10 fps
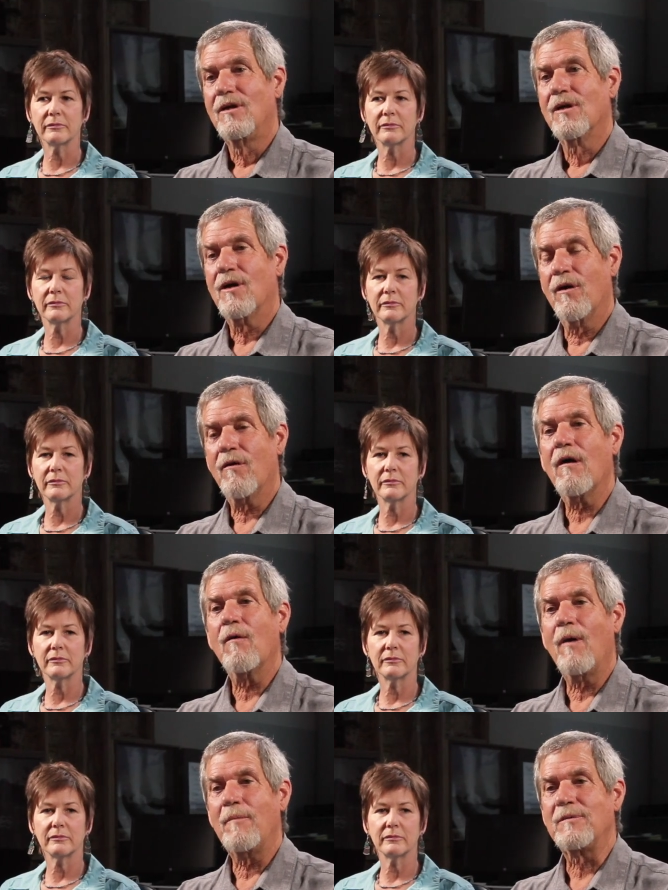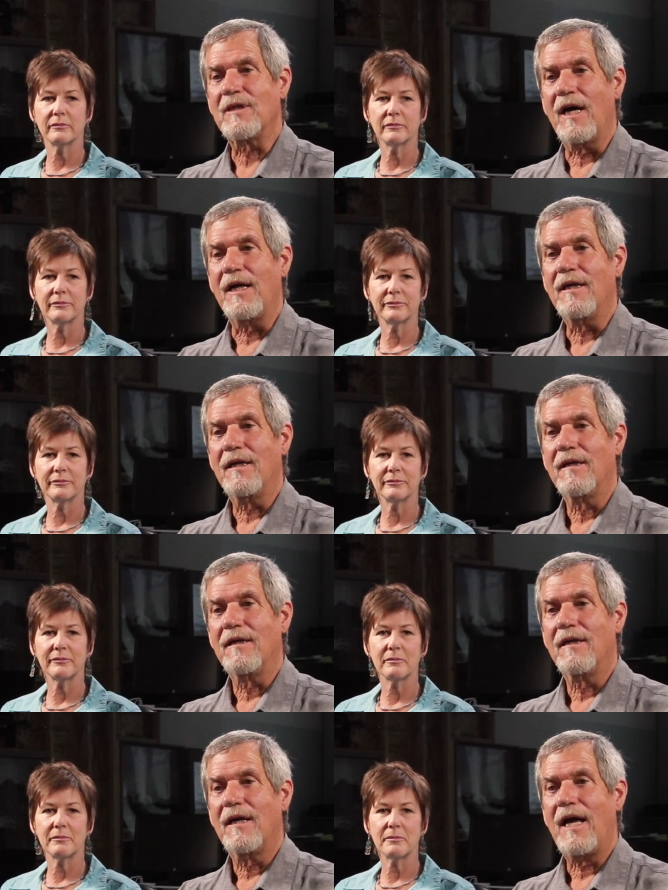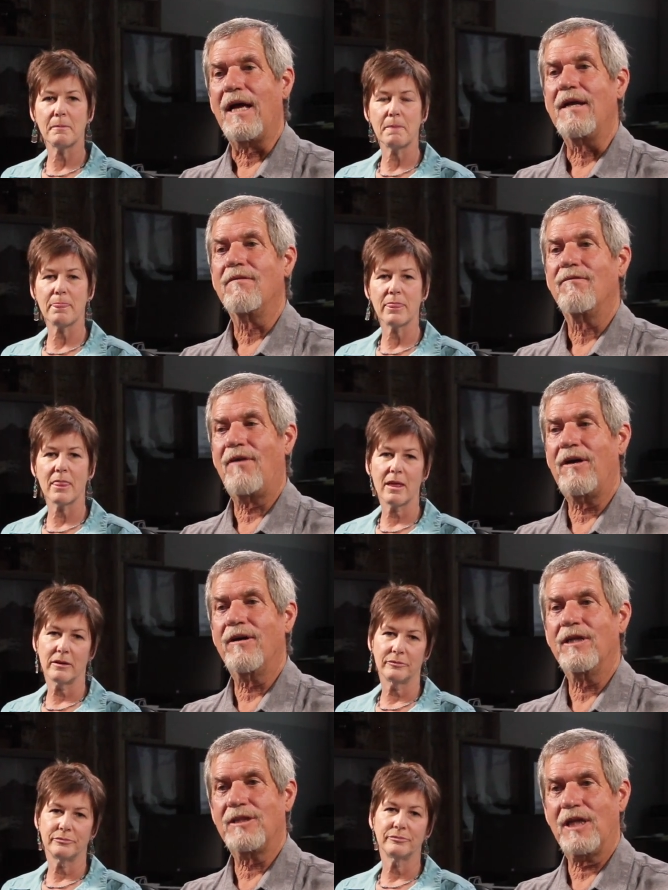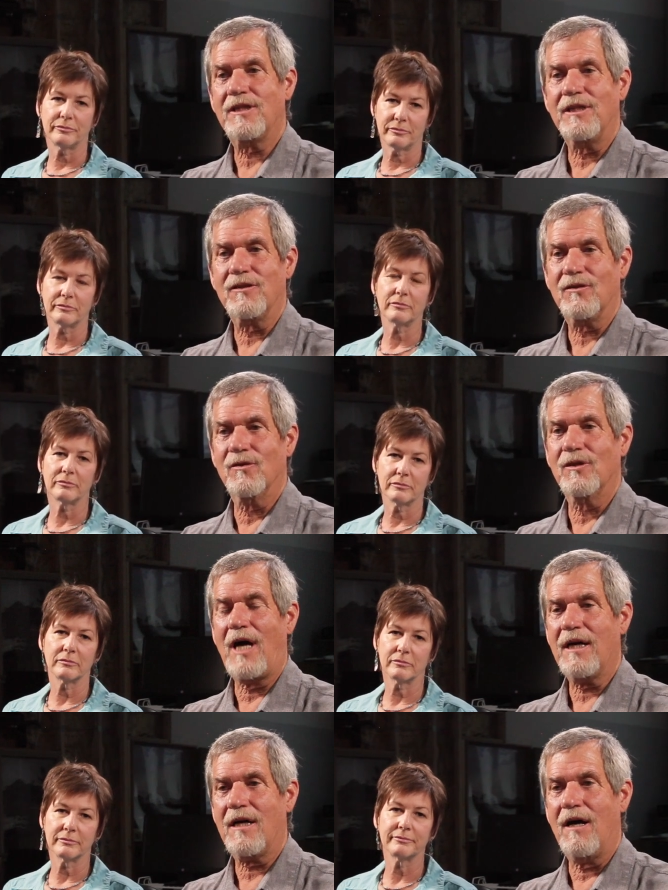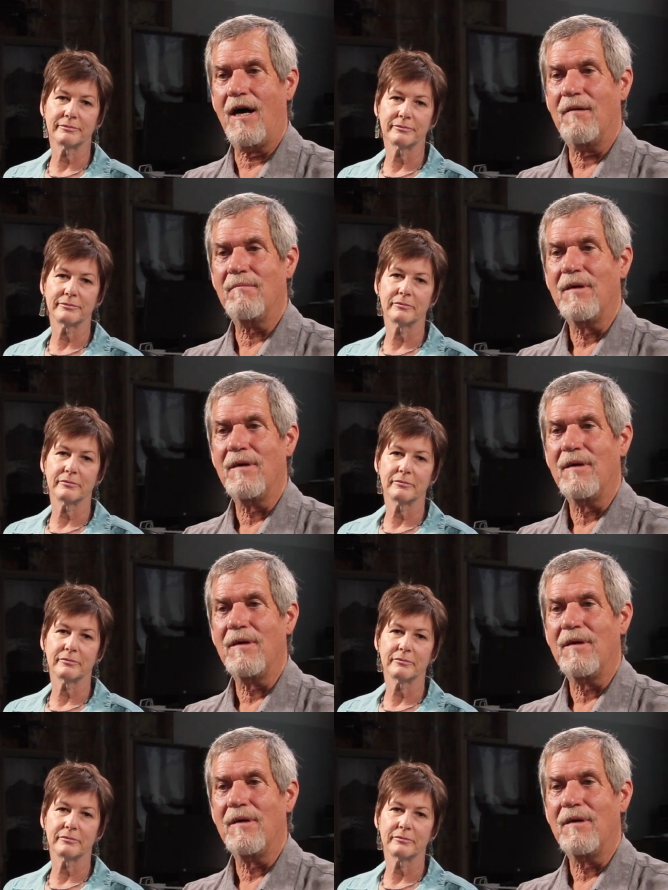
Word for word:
Speaker 1: go to our website at veteran adjusting school dot com